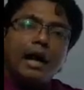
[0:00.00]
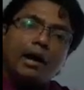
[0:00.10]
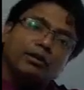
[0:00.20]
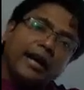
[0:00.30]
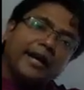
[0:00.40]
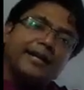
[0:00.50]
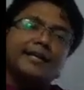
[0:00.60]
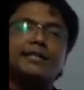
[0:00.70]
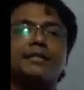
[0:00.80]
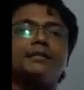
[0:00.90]
how the
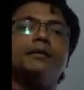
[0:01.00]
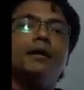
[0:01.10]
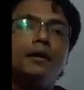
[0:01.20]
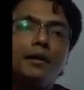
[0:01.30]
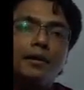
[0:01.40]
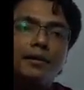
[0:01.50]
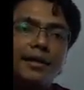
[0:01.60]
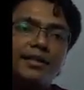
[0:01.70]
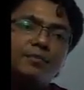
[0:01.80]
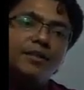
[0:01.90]
ideas
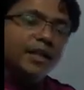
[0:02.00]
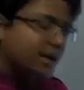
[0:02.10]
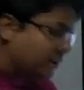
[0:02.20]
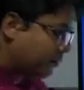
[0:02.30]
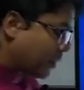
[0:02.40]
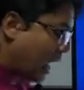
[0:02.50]
transmitted?